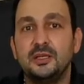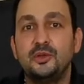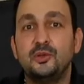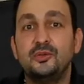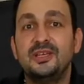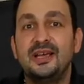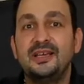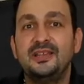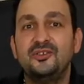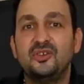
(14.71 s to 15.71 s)
due to the
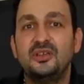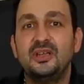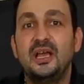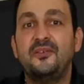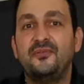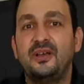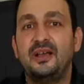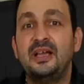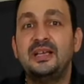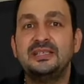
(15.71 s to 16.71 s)
addition
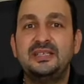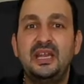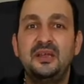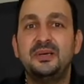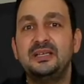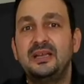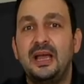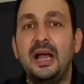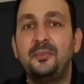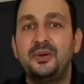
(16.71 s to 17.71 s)
of cinnamon,
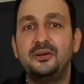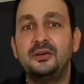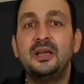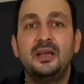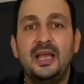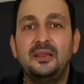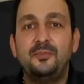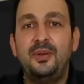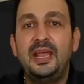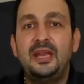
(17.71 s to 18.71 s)
apple and
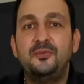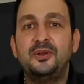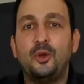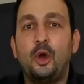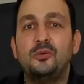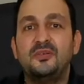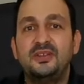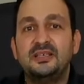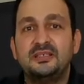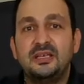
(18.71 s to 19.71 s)
playing with all of
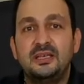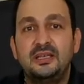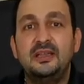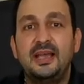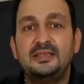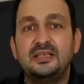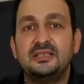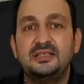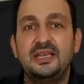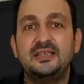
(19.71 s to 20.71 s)
these nice
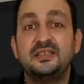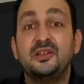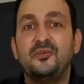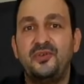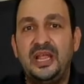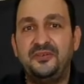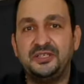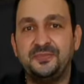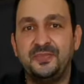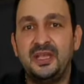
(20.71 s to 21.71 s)
seasonal
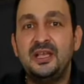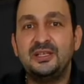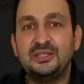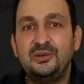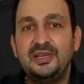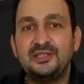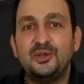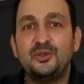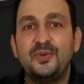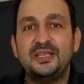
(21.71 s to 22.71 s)
flavors. So let's
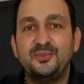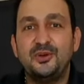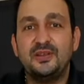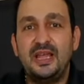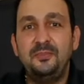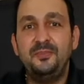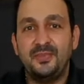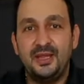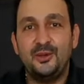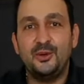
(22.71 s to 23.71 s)
not waste more time
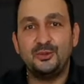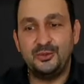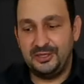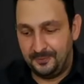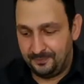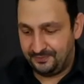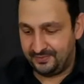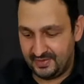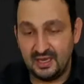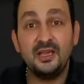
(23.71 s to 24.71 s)
and go to it.
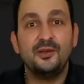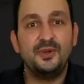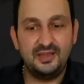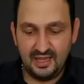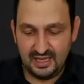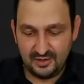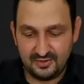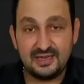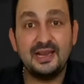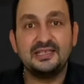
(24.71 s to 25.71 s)
We take
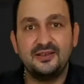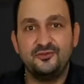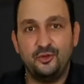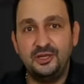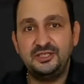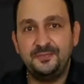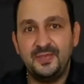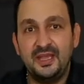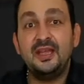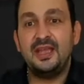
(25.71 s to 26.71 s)
our glass of choice
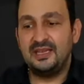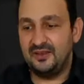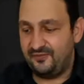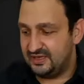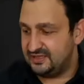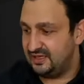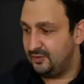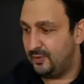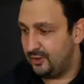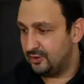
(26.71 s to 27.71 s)
and the first thing
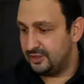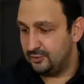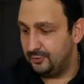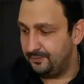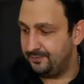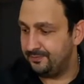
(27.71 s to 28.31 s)
we're gonna do